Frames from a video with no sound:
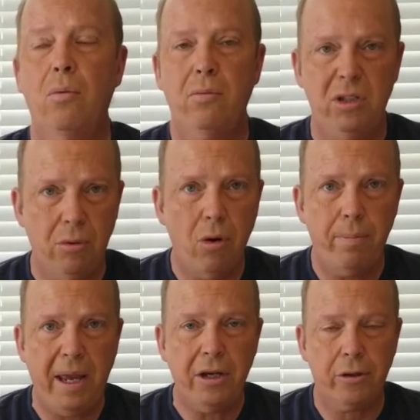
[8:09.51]
you won't
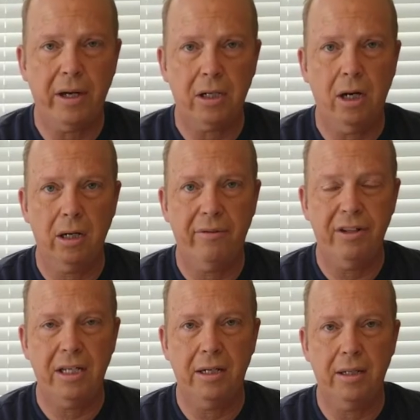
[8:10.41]
pay your credit card off
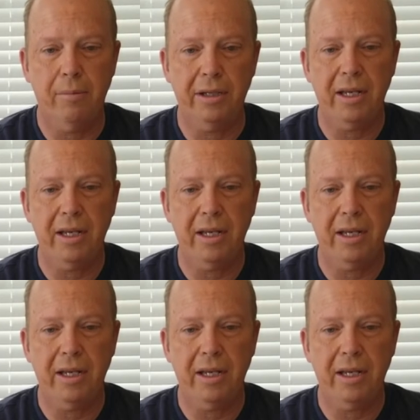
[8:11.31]
at the end of the month.